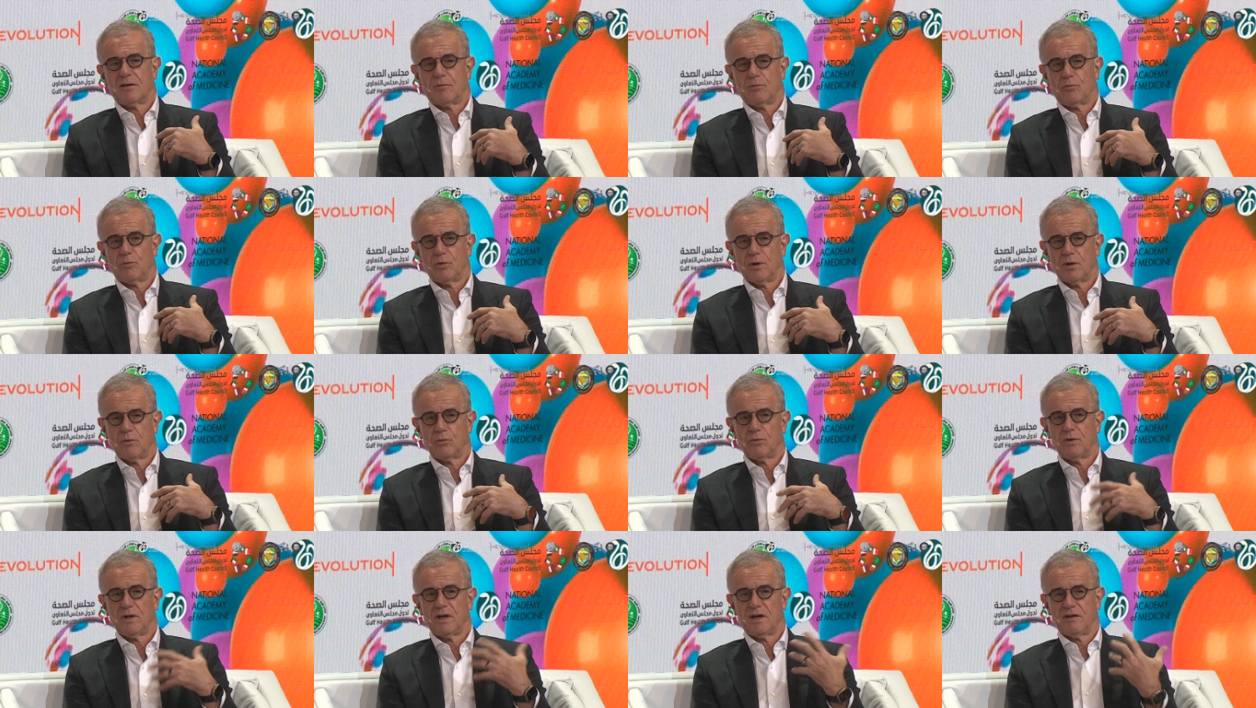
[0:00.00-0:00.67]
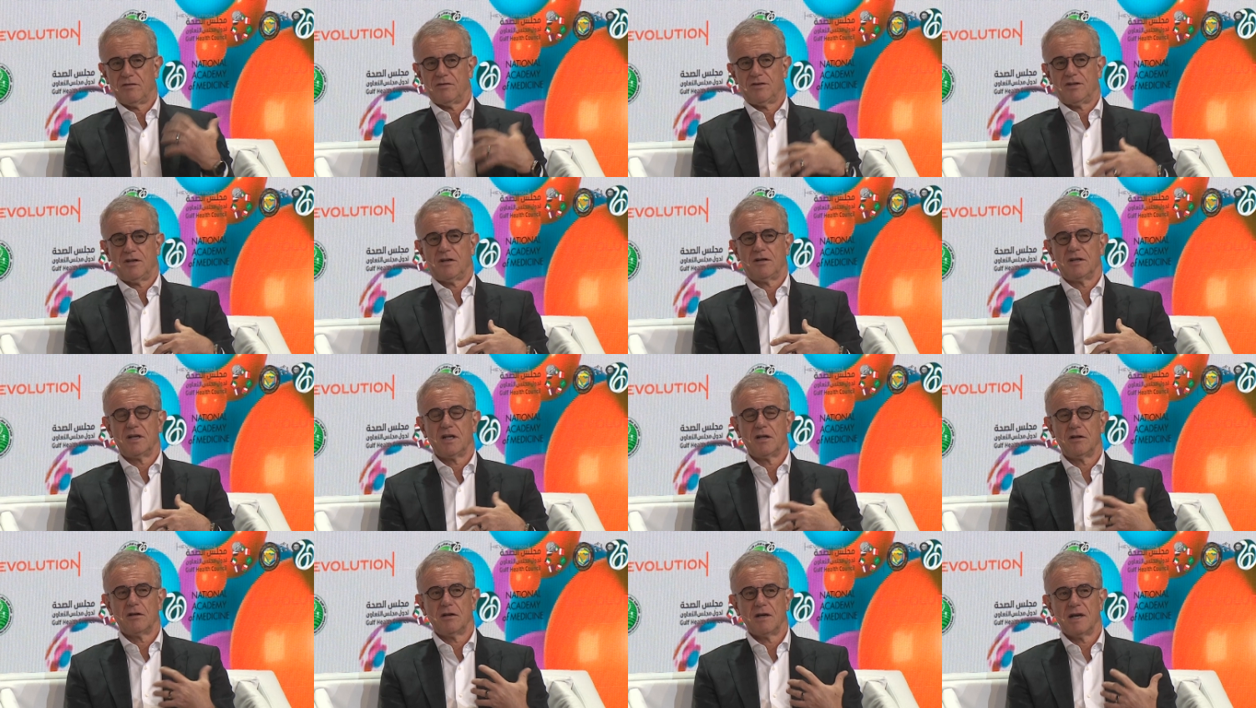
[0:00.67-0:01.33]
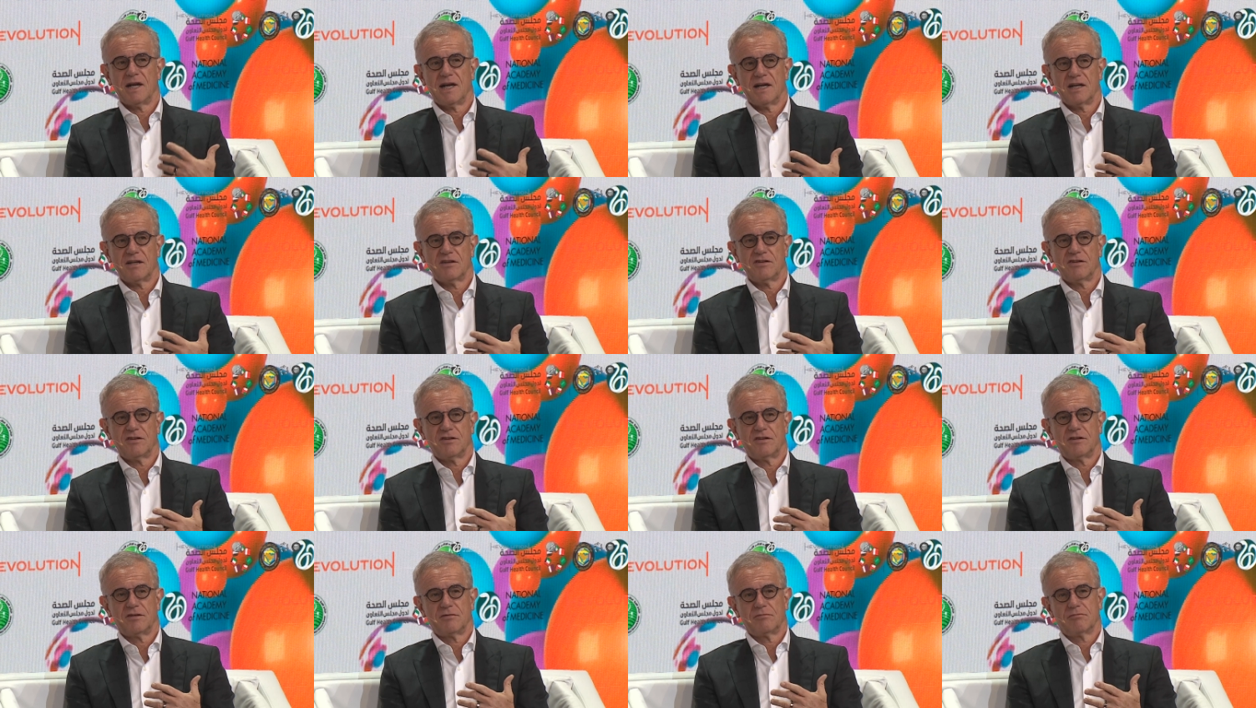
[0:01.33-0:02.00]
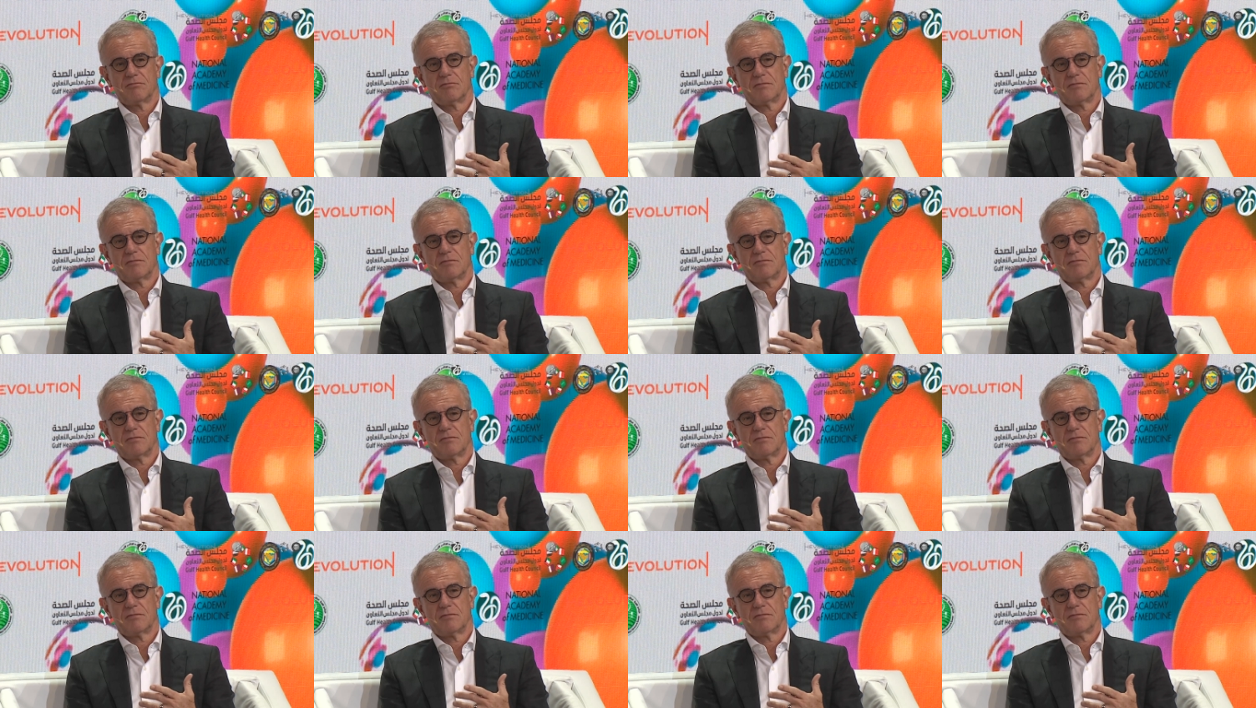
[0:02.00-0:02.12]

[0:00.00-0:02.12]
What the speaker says: what we have done in the last